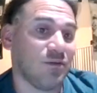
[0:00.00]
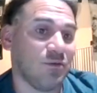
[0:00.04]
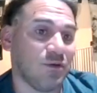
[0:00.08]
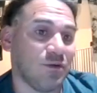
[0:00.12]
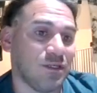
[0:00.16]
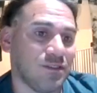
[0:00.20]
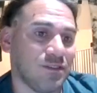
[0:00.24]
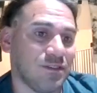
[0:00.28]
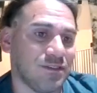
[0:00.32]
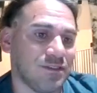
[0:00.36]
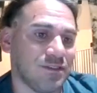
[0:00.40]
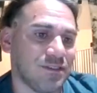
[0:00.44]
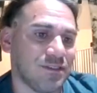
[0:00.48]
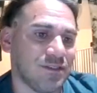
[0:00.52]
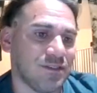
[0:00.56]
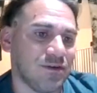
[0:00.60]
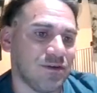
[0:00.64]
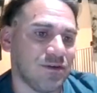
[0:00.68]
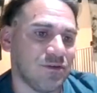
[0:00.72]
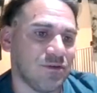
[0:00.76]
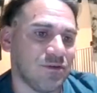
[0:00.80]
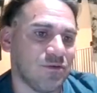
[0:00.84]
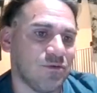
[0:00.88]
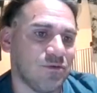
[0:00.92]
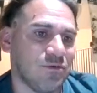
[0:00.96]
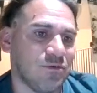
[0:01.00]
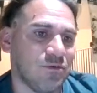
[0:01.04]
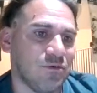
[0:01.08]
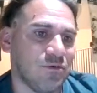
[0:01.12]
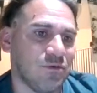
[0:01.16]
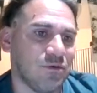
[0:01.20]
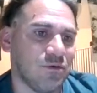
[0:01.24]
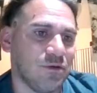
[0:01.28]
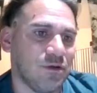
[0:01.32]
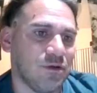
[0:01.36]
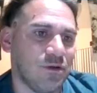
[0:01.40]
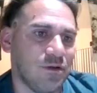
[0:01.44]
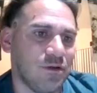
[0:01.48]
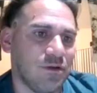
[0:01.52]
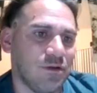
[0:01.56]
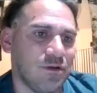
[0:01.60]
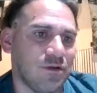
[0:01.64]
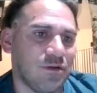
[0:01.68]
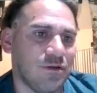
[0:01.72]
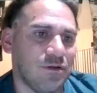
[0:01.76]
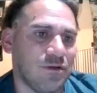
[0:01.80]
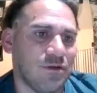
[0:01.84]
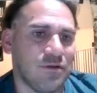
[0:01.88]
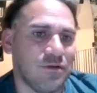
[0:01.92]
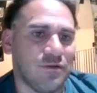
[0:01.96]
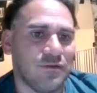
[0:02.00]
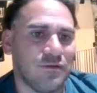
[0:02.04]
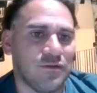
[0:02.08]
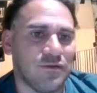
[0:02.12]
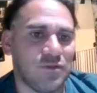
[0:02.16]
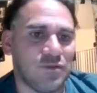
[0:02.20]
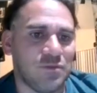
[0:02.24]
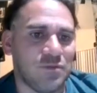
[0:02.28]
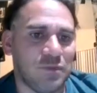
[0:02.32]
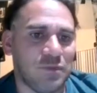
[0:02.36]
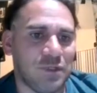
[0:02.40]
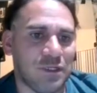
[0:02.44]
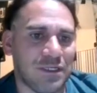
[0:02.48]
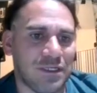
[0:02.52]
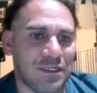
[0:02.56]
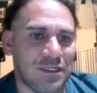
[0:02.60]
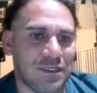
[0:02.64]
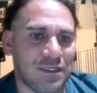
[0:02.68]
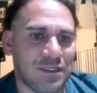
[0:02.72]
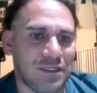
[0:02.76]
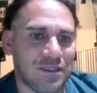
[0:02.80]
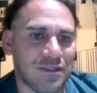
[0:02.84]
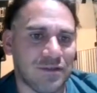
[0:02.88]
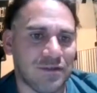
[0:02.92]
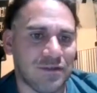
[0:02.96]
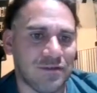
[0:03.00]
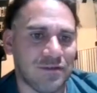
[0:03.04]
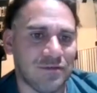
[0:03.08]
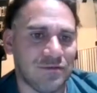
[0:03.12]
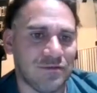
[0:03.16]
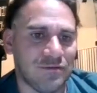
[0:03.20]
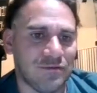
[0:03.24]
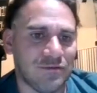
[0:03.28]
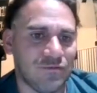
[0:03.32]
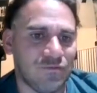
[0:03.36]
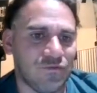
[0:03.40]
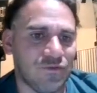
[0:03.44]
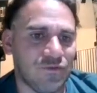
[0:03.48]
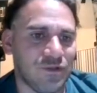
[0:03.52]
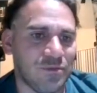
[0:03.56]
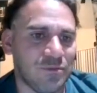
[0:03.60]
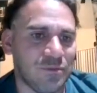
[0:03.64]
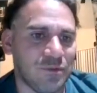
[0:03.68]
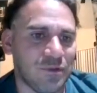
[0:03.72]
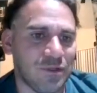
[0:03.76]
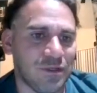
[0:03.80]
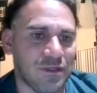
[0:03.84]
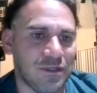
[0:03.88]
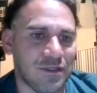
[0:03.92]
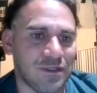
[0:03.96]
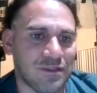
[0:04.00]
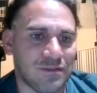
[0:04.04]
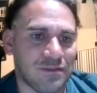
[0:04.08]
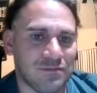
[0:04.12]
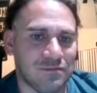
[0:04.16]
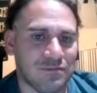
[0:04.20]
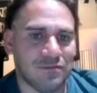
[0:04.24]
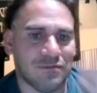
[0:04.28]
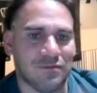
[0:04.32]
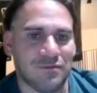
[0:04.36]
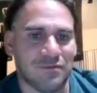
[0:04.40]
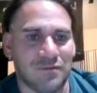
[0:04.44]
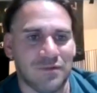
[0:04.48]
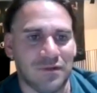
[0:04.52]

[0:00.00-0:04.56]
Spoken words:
you won't get to see all the cool spinning and flipping and